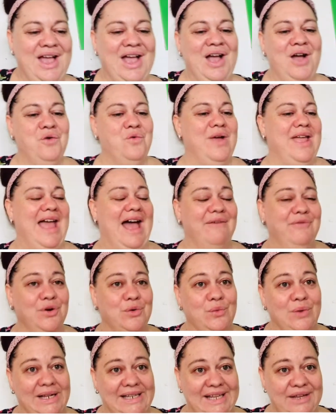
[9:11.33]
We have a
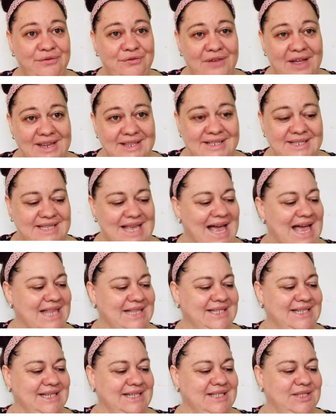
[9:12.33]
really fun
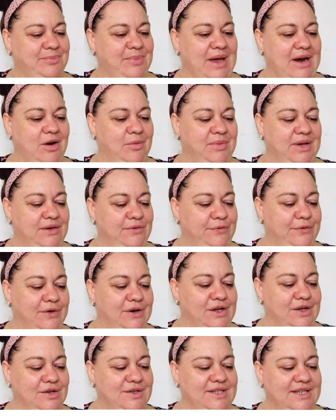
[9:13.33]
science experiment for
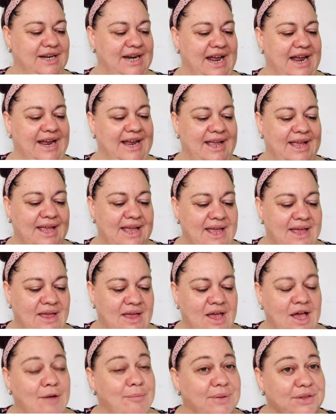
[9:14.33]
you today.
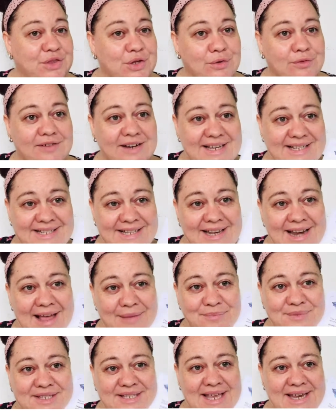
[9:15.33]
But the reason
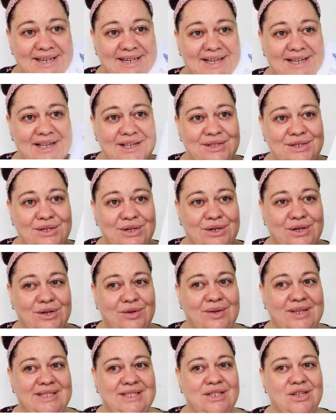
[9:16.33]
I'm sending it to you
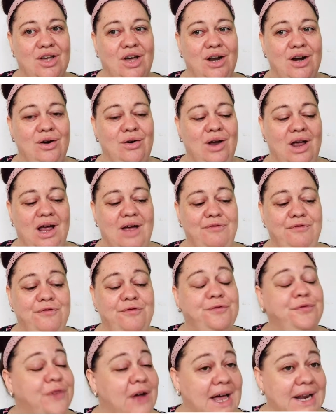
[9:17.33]
is not a
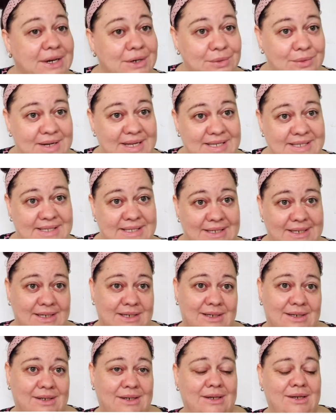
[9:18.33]
fun reason.
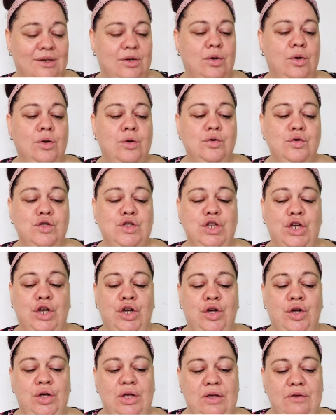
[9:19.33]

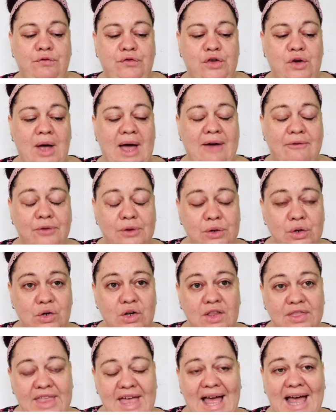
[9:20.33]
So if you have a look
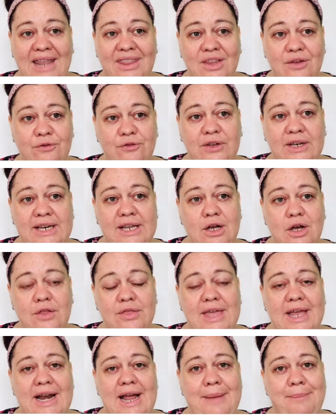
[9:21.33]
at the other video
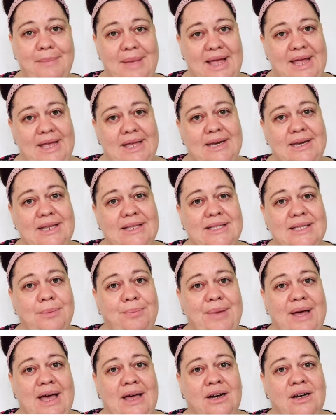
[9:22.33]
that I made, it's
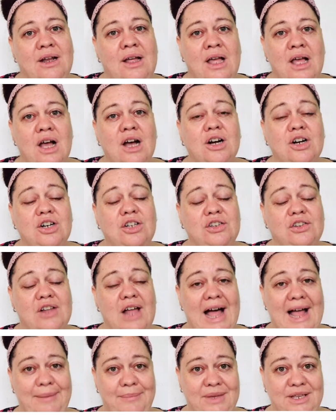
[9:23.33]
about
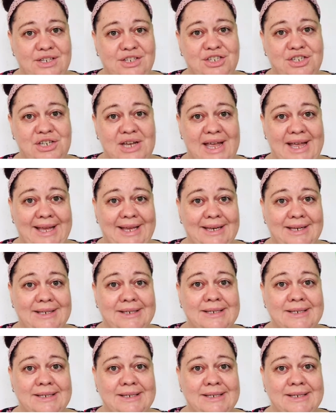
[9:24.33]
climate change.